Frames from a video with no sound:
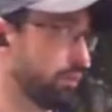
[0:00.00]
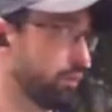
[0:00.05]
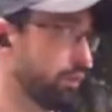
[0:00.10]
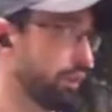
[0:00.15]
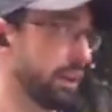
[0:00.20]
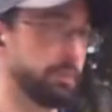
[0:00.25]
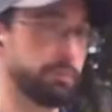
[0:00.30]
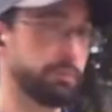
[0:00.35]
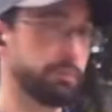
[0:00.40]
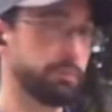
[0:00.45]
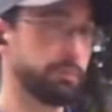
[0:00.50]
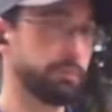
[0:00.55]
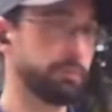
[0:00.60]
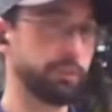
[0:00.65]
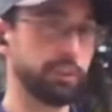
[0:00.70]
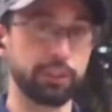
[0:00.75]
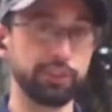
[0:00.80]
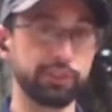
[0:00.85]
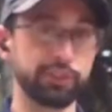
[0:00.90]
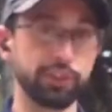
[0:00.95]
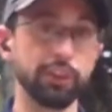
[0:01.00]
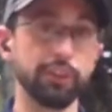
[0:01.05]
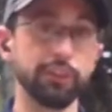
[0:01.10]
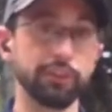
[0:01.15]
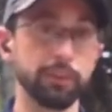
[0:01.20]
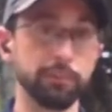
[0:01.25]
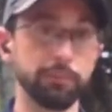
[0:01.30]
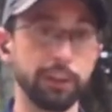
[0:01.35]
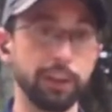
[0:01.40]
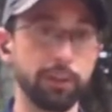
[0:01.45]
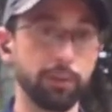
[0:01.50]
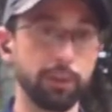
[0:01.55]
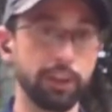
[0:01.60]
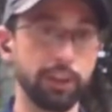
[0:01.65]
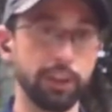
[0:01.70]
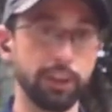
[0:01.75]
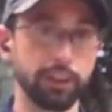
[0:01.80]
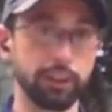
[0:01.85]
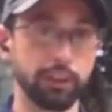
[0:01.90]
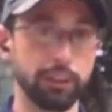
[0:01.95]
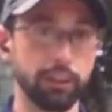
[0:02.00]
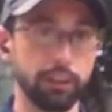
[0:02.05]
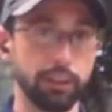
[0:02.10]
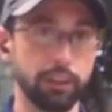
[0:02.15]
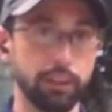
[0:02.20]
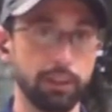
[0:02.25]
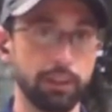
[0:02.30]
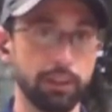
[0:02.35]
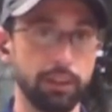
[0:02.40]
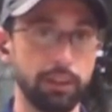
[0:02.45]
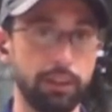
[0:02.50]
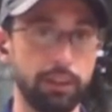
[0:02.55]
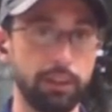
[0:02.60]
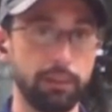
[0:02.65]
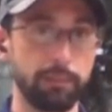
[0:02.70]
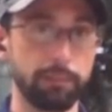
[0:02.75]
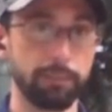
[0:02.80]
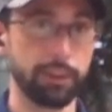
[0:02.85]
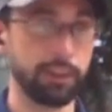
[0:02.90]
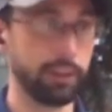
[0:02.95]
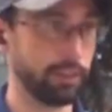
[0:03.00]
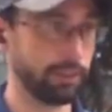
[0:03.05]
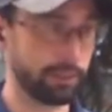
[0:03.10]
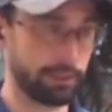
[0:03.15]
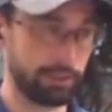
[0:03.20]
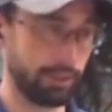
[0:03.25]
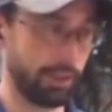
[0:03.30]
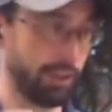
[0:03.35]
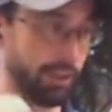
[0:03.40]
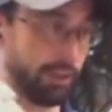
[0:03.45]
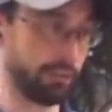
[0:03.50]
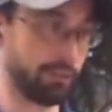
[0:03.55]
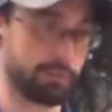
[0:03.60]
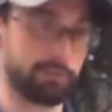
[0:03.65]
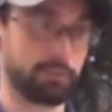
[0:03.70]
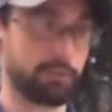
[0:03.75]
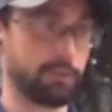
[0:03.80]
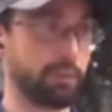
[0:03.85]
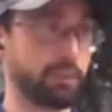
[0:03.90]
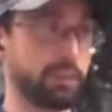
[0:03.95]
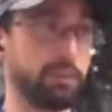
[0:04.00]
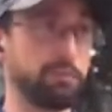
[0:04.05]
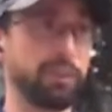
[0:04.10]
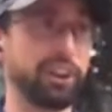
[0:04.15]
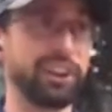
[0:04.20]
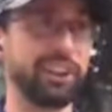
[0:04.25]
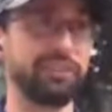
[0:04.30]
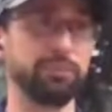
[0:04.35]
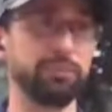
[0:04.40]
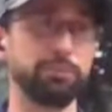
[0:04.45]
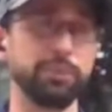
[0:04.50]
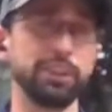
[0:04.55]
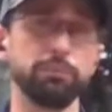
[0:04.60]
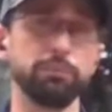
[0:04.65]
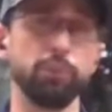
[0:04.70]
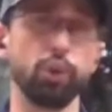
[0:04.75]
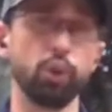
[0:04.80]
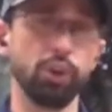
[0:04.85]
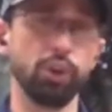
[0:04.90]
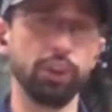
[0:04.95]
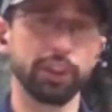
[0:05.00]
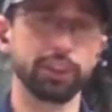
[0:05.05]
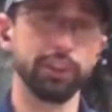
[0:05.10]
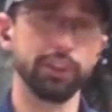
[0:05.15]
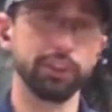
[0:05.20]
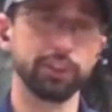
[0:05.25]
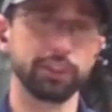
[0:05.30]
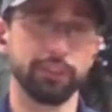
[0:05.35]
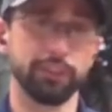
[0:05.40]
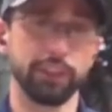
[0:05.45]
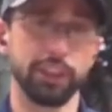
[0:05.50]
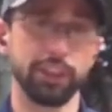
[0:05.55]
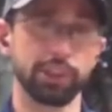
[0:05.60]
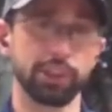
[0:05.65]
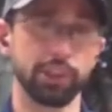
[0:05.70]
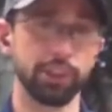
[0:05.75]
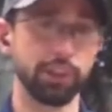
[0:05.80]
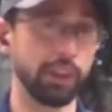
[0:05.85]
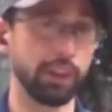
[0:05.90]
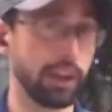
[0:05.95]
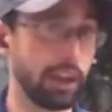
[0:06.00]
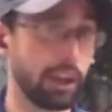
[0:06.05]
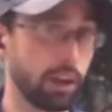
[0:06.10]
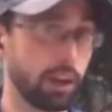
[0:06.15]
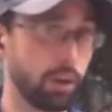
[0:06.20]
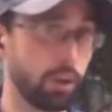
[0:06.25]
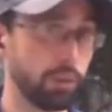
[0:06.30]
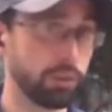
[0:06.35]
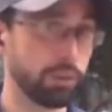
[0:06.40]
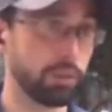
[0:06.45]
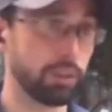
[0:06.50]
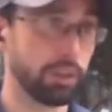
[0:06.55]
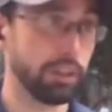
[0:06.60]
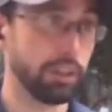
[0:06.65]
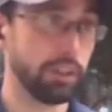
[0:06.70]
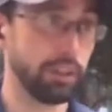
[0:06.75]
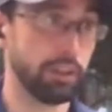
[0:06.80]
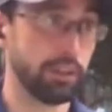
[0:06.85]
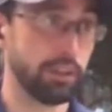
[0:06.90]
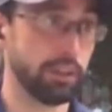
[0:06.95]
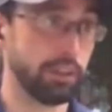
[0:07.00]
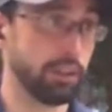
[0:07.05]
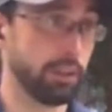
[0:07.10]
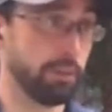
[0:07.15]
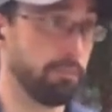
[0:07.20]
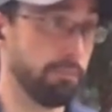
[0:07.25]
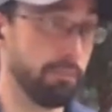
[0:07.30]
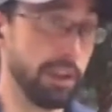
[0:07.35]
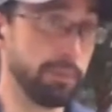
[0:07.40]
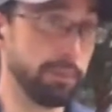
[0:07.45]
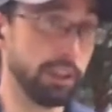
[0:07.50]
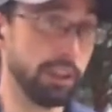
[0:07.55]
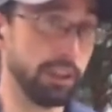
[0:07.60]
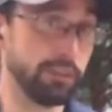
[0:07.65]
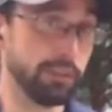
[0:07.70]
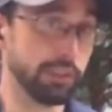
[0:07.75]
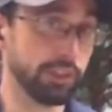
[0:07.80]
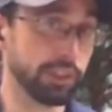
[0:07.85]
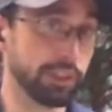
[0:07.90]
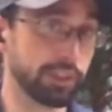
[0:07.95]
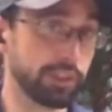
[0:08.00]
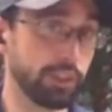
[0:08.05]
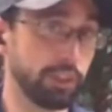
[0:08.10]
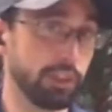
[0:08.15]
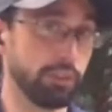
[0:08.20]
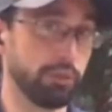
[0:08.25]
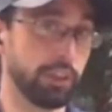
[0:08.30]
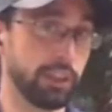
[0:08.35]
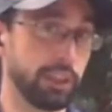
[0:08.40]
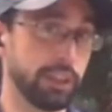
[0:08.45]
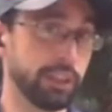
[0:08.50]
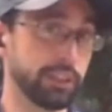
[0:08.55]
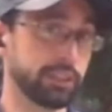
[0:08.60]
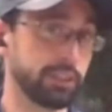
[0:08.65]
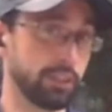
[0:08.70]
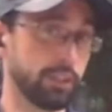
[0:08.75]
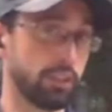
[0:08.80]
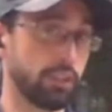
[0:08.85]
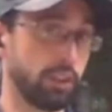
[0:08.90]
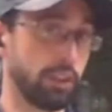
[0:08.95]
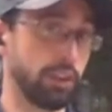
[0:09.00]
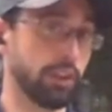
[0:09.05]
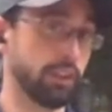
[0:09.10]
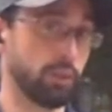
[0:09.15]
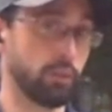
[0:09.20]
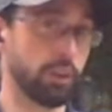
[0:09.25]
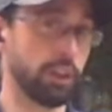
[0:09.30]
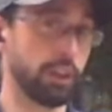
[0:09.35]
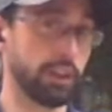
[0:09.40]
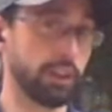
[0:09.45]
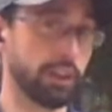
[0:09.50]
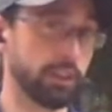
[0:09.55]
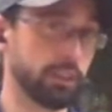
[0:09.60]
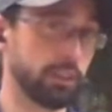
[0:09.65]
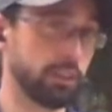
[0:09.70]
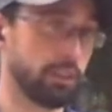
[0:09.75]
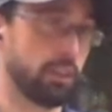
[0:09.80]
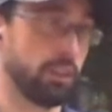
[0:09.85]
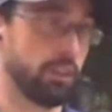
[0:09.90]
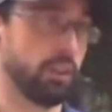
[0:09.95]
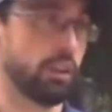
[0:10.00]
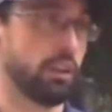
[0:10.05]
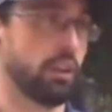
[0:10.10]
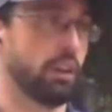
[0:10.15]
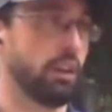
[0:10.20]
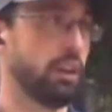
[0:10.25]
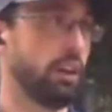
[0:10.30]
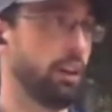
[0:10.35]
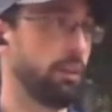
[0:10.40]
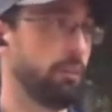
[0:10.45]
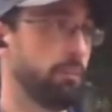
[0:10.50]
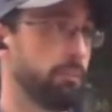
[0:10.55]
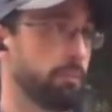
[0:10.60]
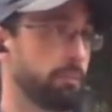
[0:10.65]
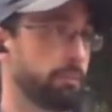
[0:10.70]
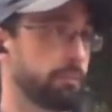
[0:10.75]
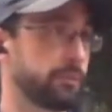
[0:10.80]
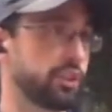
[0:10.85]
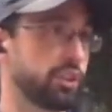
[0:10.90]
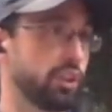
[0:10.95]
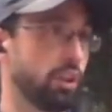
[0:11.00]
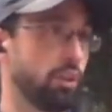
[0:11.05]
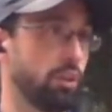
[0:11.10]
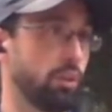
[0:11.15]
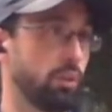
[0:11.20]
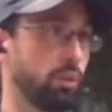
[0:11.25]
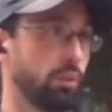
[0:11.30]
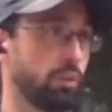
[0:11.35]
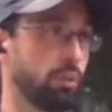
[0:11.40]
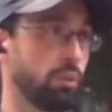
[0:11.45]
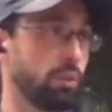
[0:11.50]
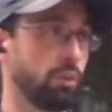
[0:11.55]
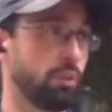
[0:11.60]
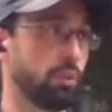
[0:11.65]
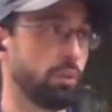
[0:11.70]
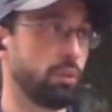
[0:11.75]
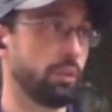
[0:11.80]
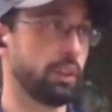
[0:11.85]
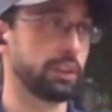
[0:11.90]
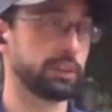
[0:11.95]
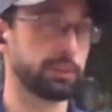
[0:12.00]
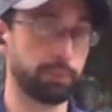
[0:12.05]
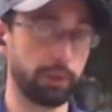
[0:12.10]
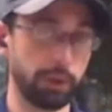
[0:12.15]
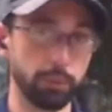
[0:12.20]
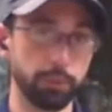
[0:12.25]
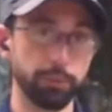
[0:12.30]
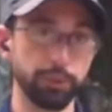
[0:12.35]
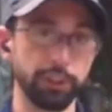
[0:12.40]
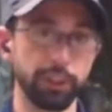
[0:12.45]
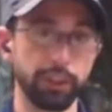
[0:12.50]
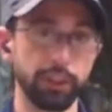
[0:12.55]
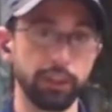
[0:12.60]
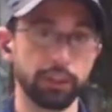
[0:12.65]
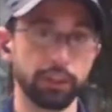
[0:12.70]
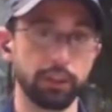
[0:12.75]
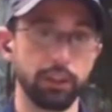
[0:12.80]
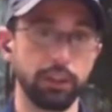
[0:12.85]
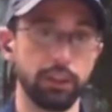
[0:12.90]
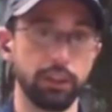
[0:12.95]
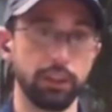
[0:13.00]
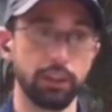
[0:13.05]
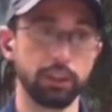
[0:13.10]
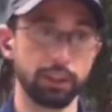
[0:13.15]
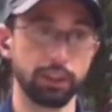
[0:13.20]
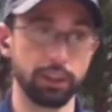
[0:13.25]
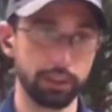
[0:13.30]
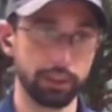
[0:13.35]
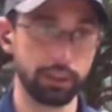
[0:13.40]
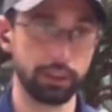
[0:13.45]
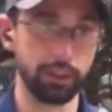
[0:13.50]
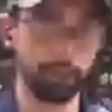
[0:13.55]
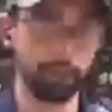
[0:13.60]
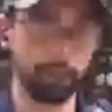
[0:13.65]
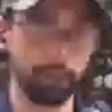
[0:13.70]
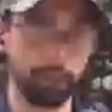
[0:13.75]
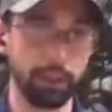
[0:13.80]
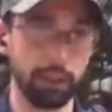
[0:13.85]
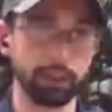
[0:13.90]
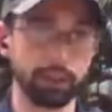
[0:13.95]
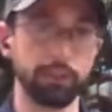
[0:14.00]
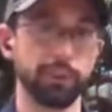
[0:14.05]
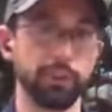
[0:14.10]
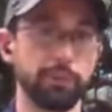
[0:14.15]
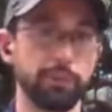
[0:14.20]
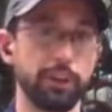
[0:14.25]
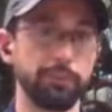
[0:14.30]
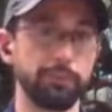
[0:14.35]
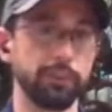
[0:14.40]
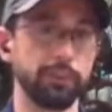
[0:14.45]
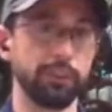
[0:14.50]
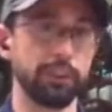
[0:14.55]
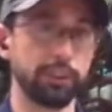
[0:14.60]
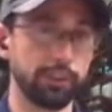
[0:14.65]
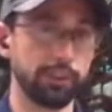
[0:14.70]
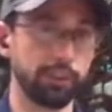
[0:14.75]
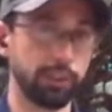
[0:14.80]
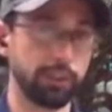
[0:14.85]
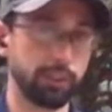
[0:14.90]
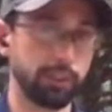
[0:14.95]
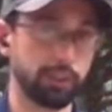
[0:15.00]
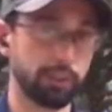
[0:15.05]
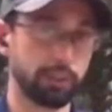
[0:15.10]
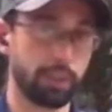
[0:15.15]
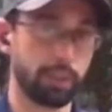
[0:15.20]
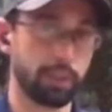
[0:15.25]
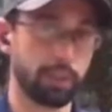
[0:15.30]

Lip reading: we're able to conserve them that way. And there might even be more in cultivation now, maybe even just in the U.S. than there are in the wild. So it's probably a good thing in terms of the population